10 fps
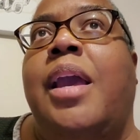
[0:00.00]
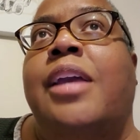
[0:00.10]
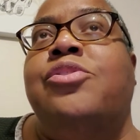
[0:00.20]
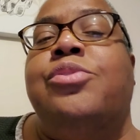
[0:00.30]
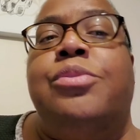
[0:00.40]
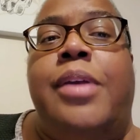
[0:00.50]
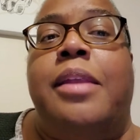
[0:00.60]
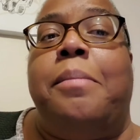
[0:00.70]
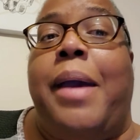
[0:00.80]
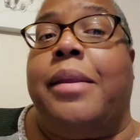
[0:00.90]
and you do
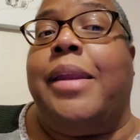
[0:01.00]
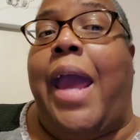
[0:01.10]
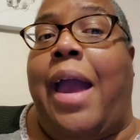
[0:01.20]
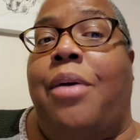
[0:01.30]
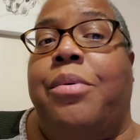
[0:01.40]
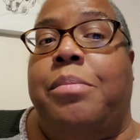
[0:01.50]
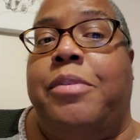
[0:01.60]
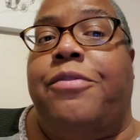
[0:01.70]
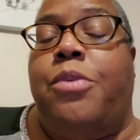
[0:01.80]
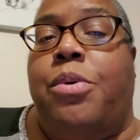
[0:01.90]
that about an hour
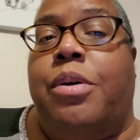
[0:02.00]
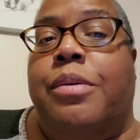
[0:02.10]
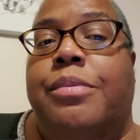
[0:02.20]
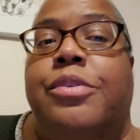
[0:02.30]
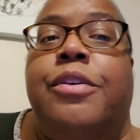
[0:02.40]
before